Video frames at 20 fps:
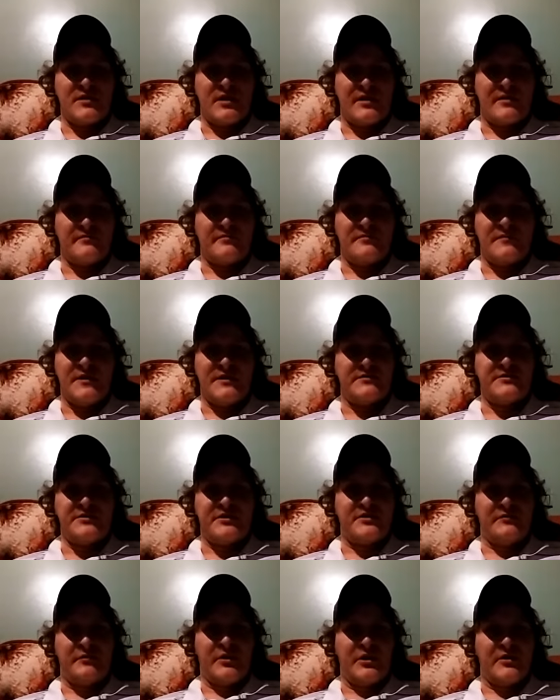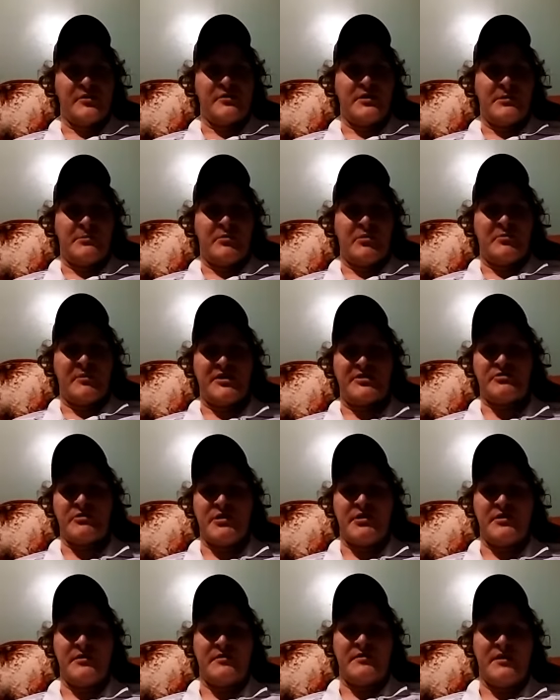I, it just flickered up on my
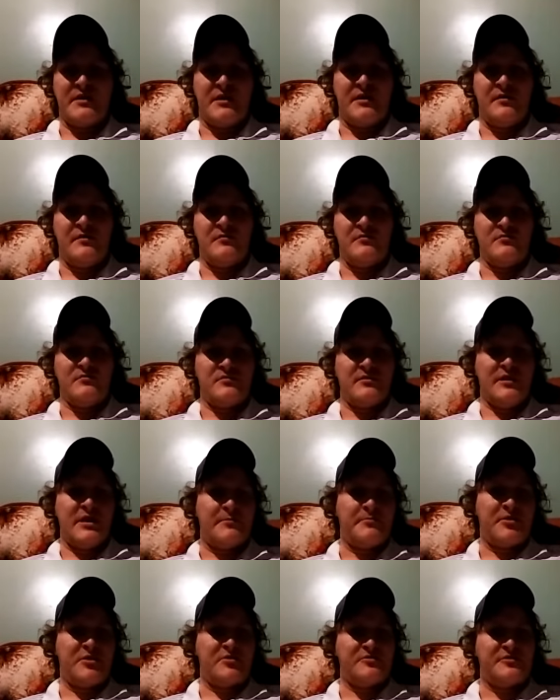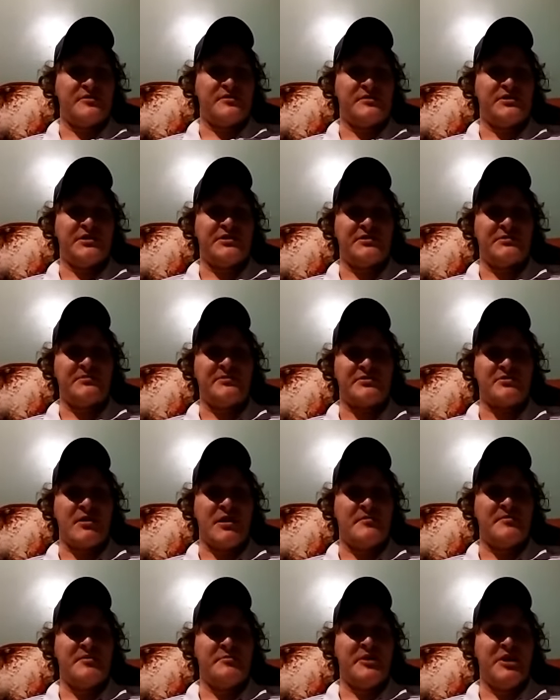screen that that person just
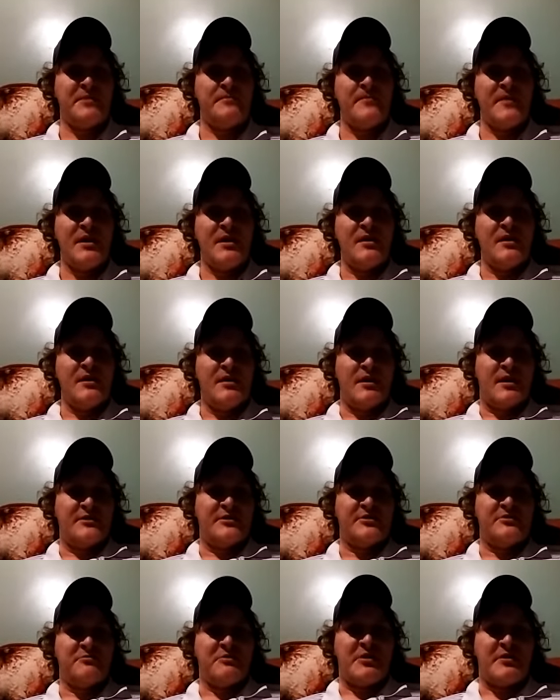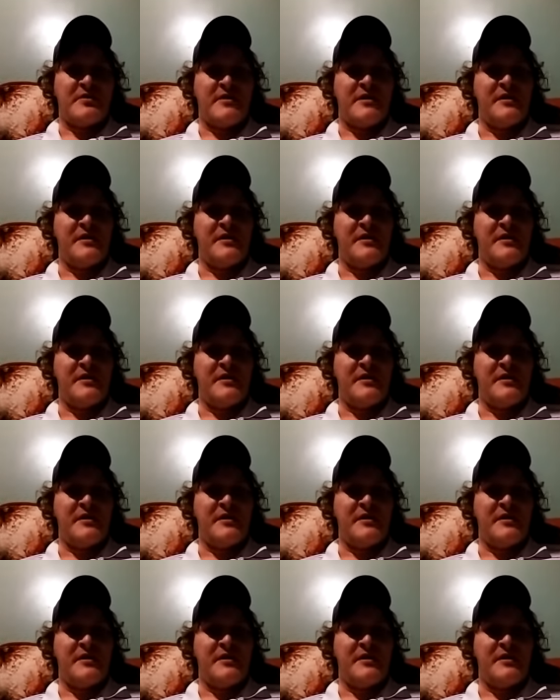subscribed to me. I just want to